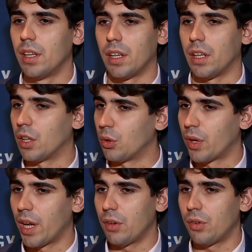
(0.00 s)
in
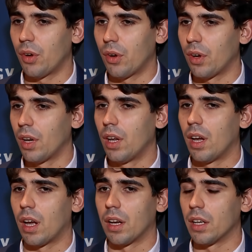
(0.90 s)
education,
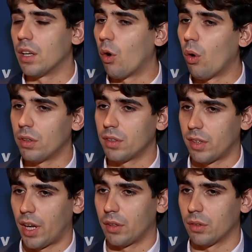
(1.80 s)
and in all the
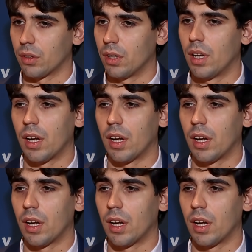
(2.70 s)
sector.